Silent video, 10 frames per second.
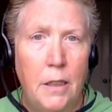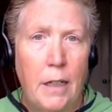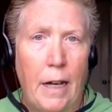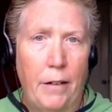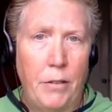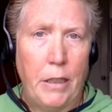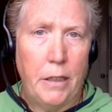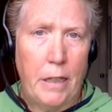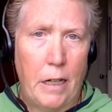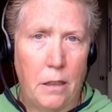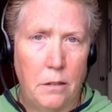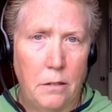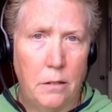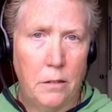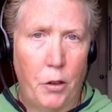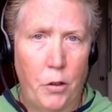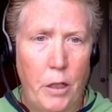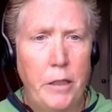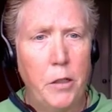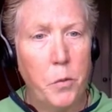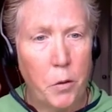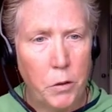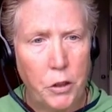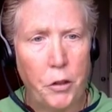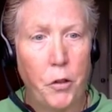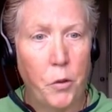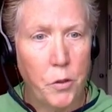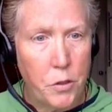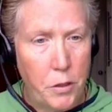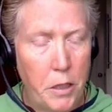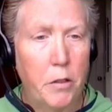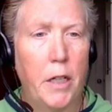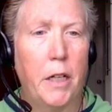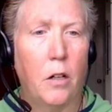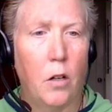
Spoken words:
having it now, and then what I want you to do is during